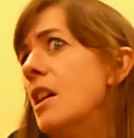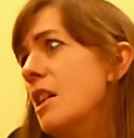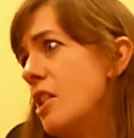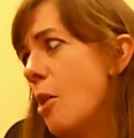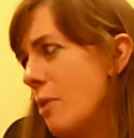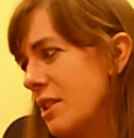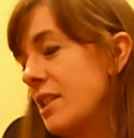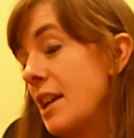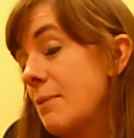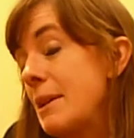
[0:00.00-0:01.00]
No one's
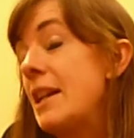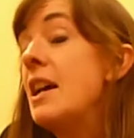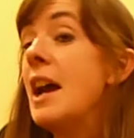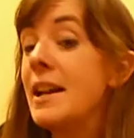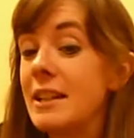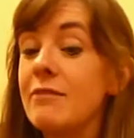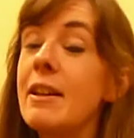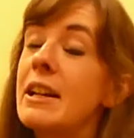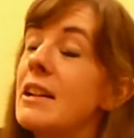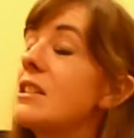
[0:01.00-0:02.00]
like me. And I
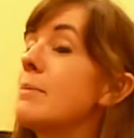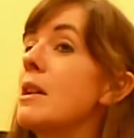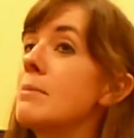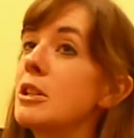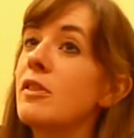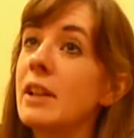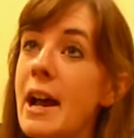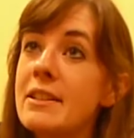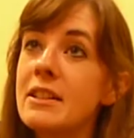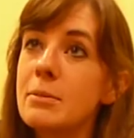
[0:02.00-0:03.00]
read it, and it's about a bunch of
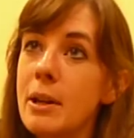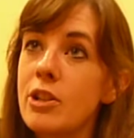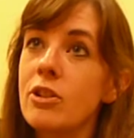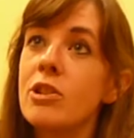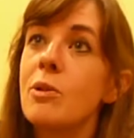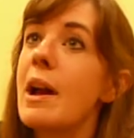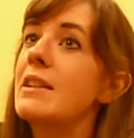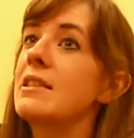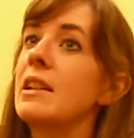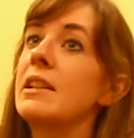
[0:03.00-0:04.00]
classics majors who
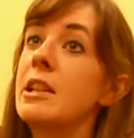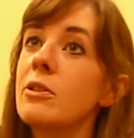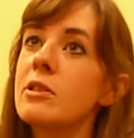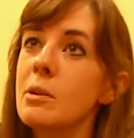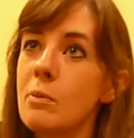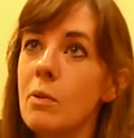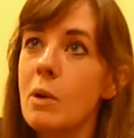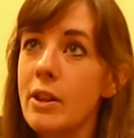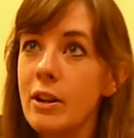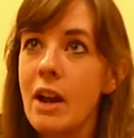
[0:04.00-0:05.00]
accidentally kill someone
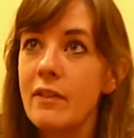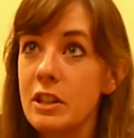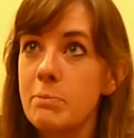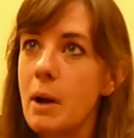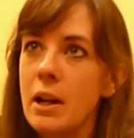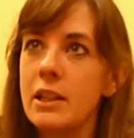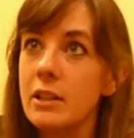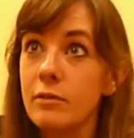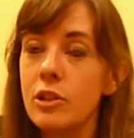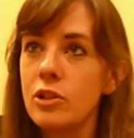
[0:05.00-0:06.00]
while they're having this
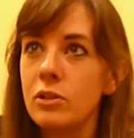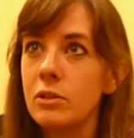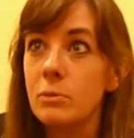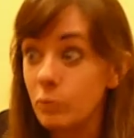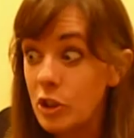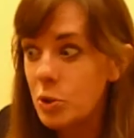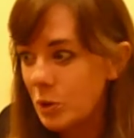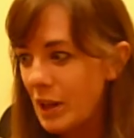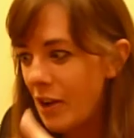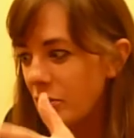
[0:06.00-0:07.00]
Bacchian
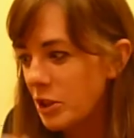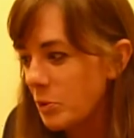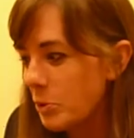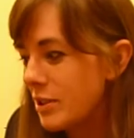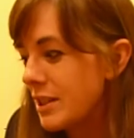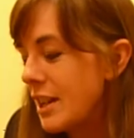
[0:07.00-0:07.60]
ritual out in the woods.